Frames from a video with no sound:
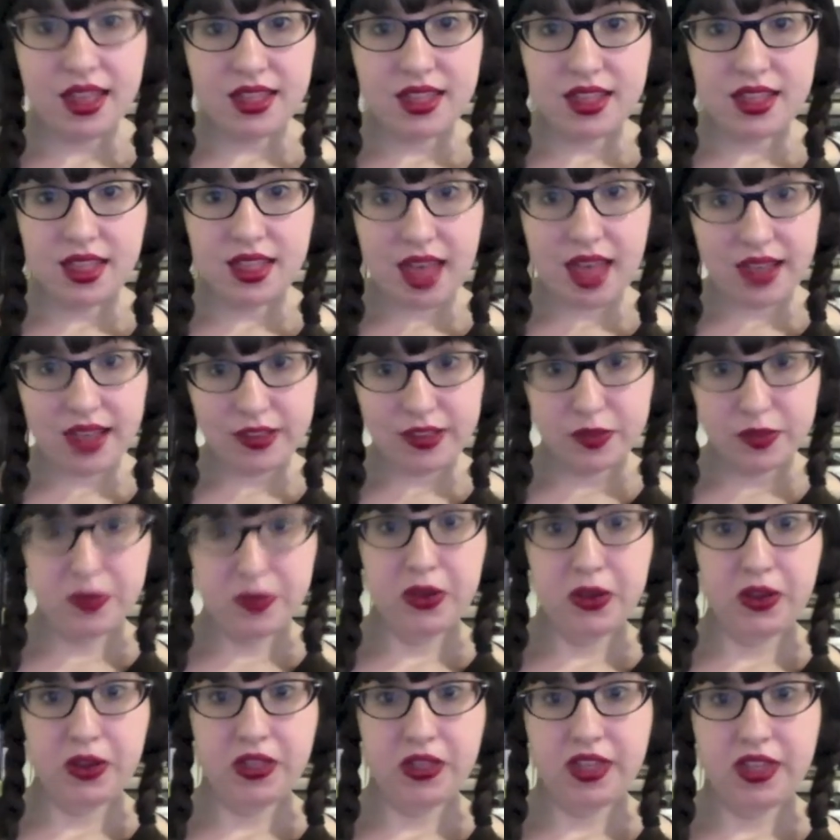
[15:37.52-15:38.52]
the last
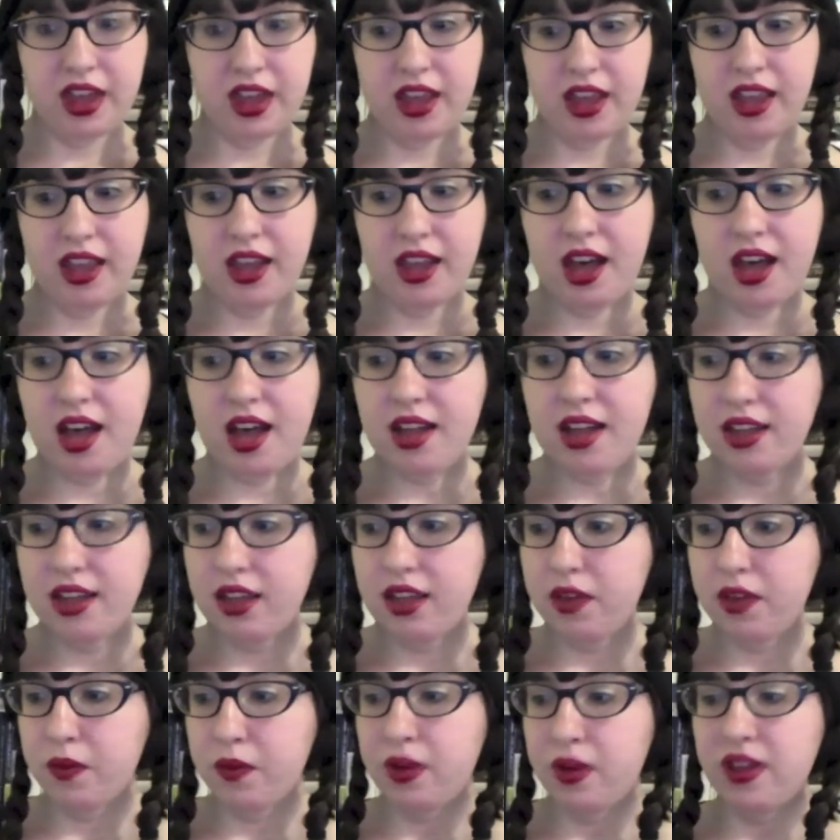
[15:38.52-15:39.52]
book that I got
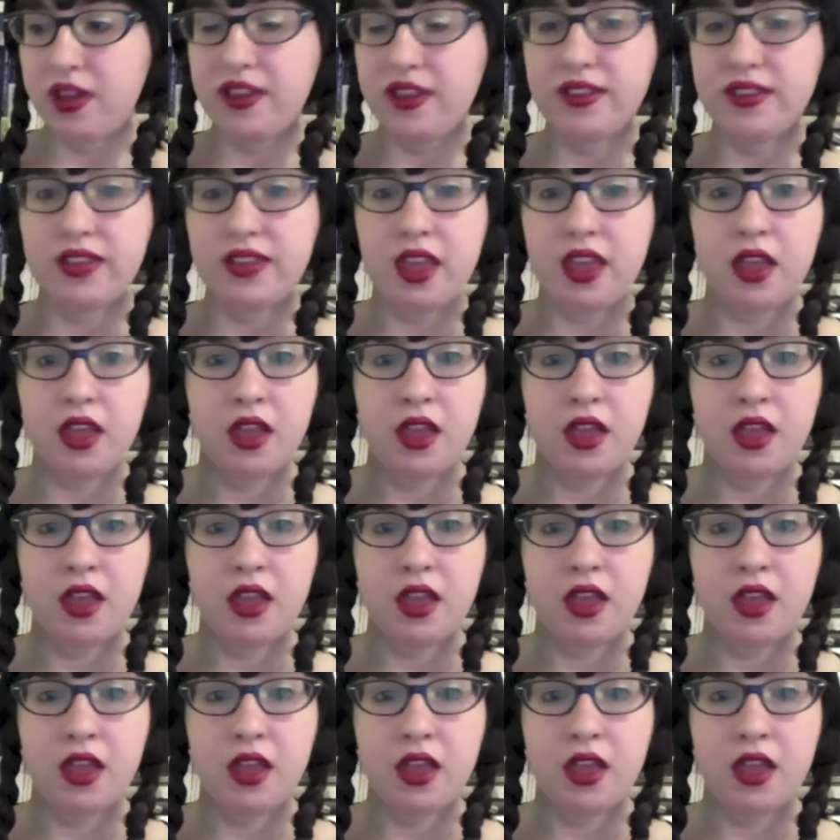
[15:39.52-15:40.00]
was